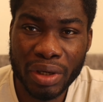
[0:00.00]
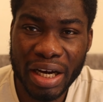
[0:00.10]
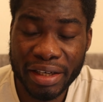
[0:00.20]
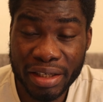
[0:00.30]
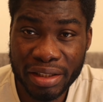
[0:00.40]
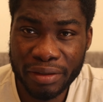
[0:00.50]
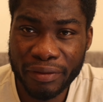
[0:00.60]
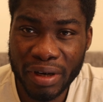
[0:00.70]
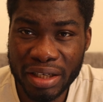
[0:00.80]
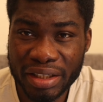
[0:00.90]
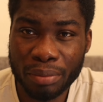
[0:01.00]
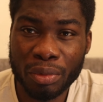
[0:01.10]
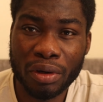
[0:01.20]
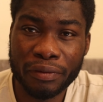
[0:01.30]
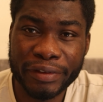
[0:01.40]
identify some
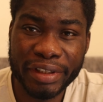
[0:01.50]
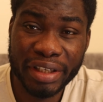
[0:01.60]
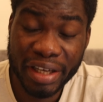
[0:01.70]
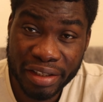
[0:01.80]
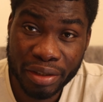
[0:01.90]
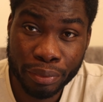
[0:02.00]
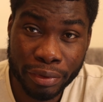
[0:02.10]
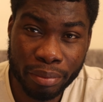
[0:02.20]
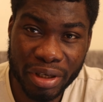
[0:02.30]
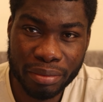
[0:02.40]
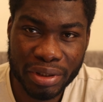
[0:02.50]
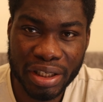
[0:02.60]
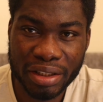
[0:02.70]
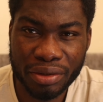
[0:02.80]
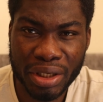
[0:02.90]
of the nursing problems
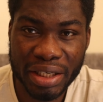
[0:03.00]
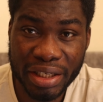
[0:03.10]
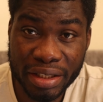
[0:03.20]
that you can